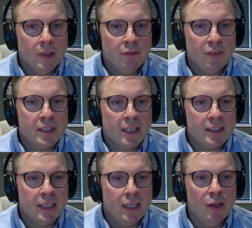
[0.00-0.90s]

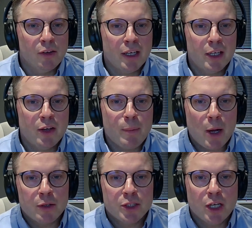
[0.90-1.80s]
Fantastic. Look, thank you
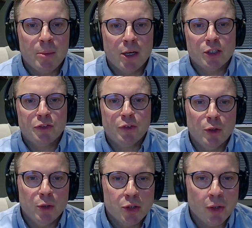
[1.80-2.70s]
both so much
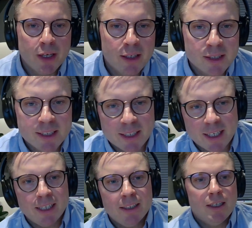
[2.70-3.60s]
for joining us today.